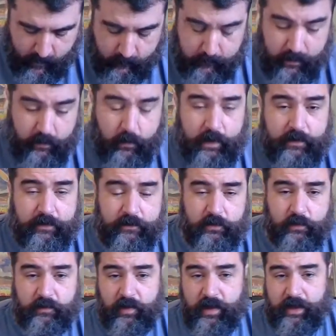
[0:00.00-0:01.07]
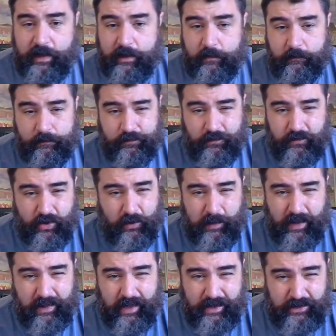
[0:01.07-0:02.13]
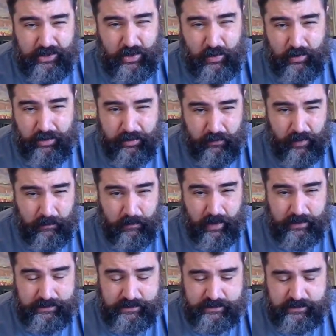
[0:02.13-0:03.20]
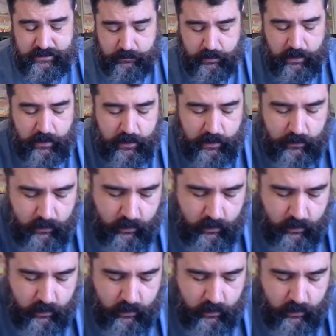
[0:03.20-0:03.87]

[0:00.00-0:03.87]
By the way, this was like, it took me like 2 or 3 months to buy